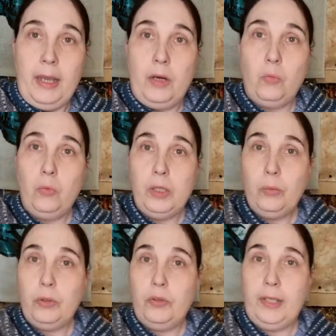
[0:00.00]
And I really
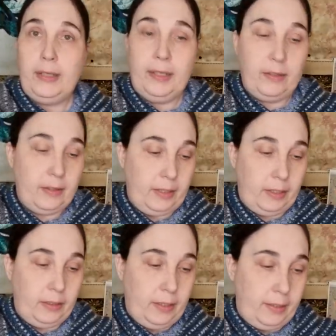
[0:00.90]
want to get that
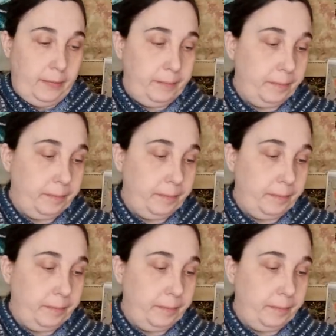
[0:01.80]
thing done.